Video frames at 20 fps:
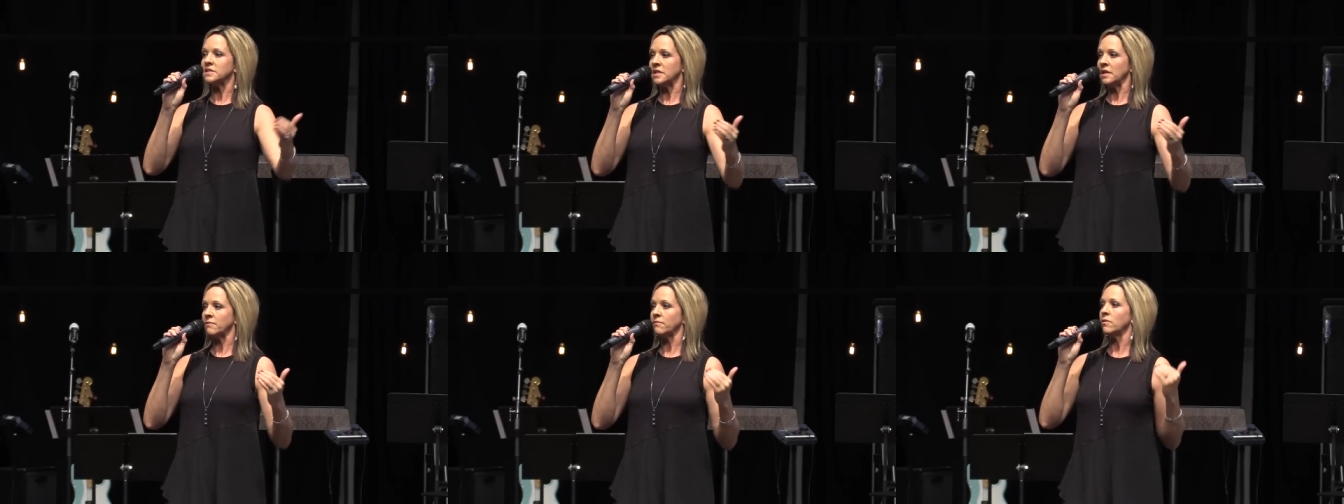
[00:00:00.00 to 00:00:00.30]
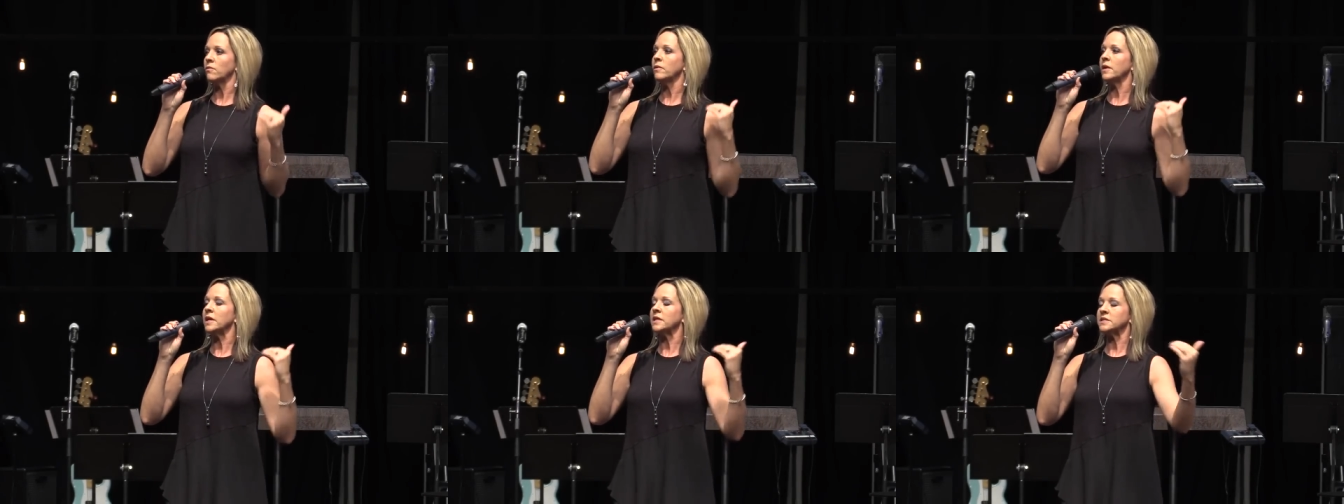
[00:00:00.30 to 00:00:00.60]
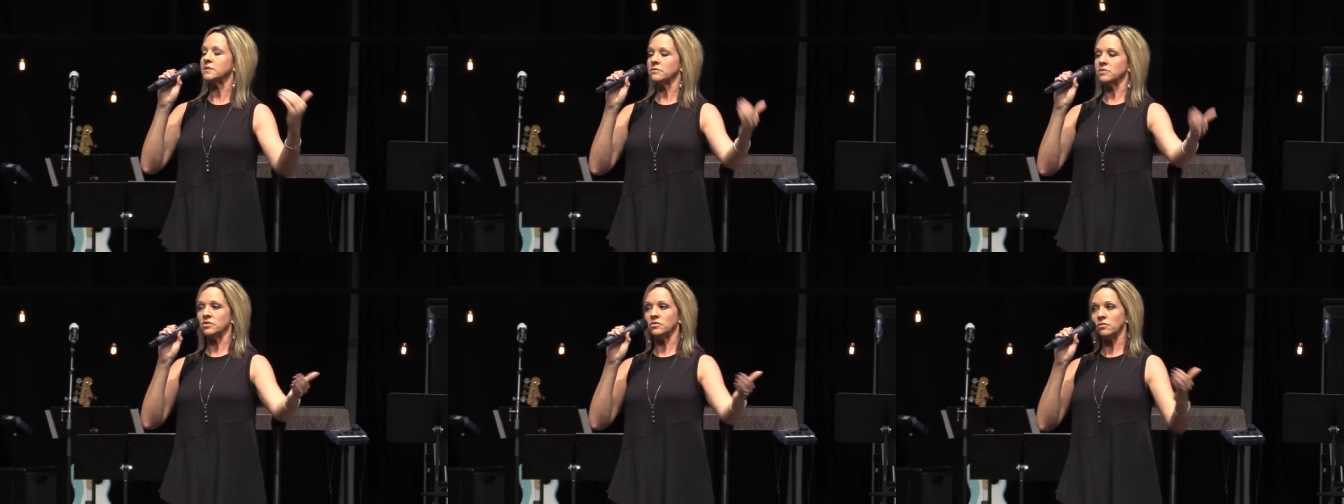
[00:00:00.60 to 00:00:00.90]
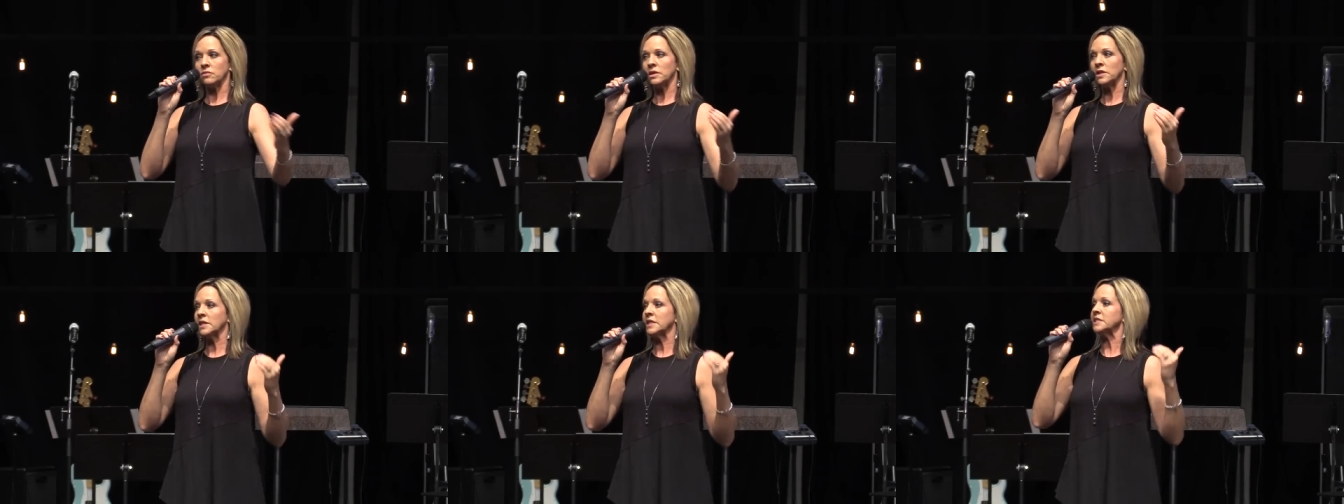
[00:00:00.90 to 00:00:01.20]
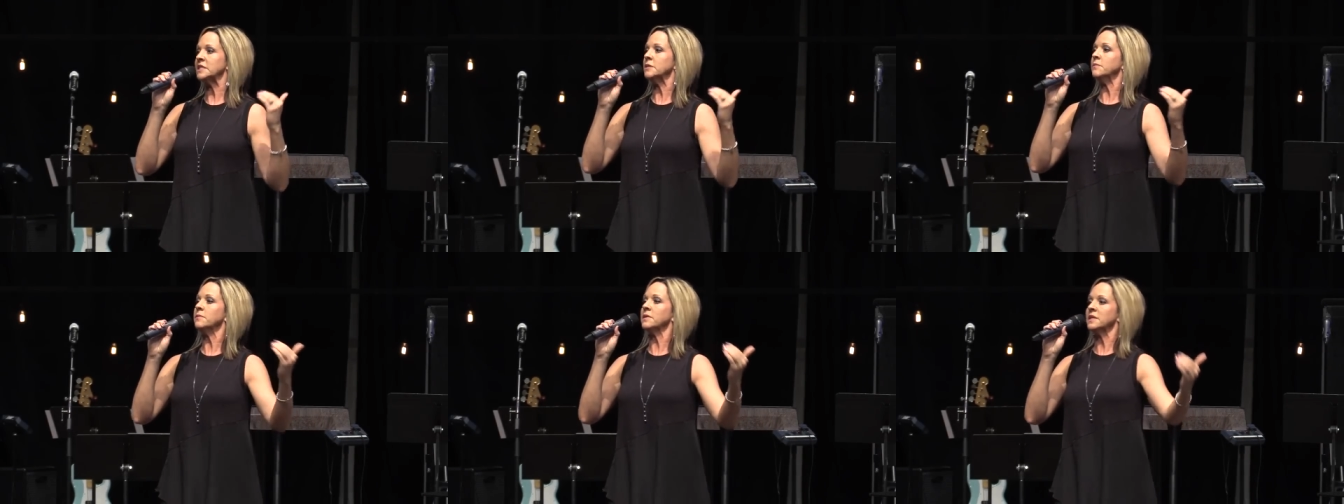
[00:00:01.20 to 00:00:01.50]
several weeks. It was really
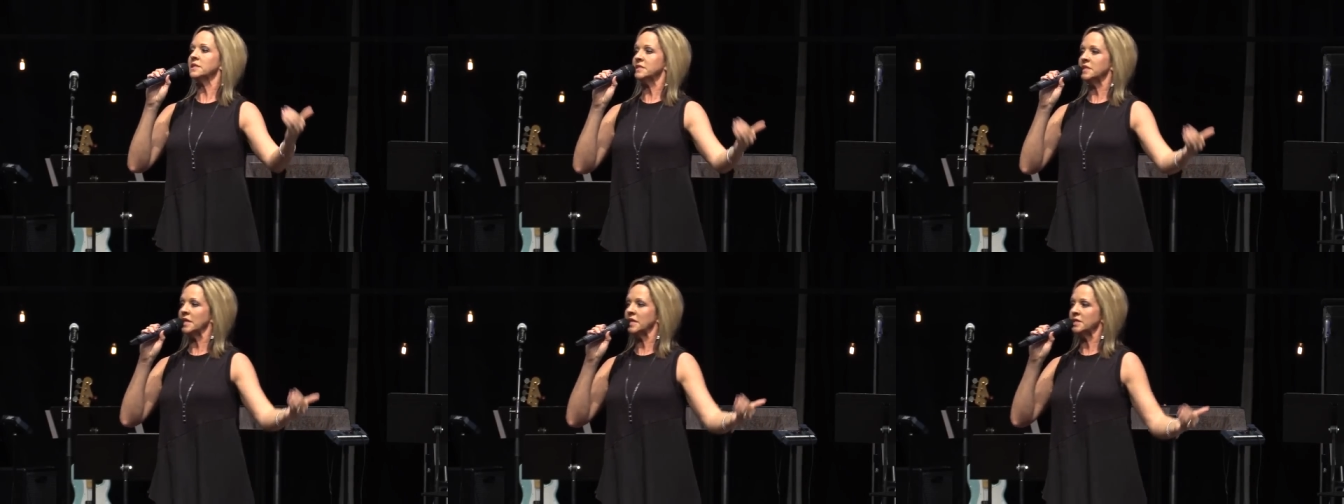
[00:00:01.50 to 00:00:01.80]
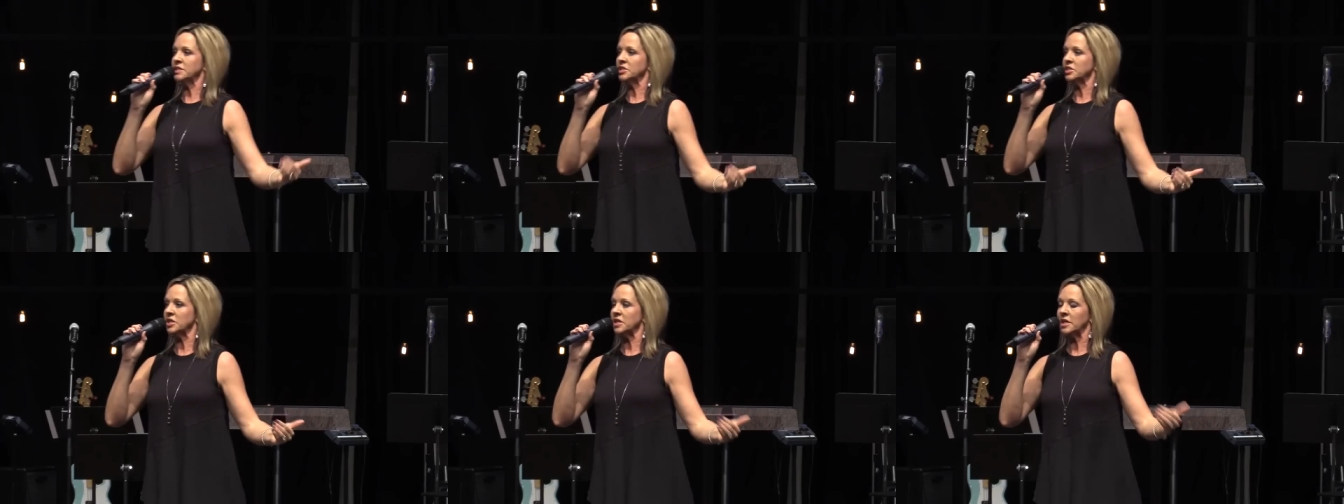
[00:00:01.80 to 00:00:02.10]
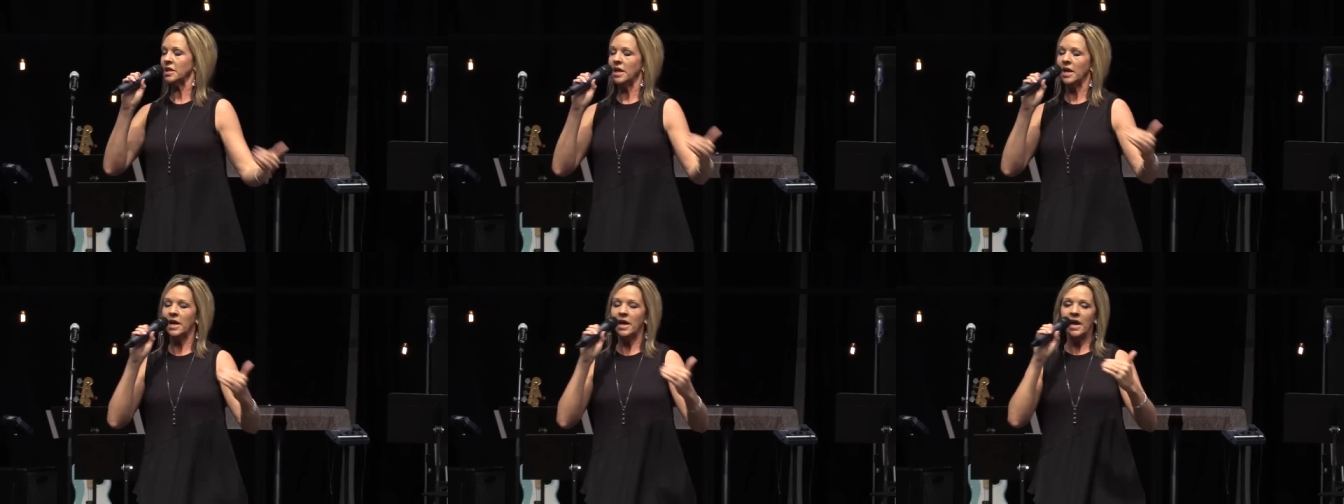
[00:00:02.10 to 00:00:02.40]
deep contention.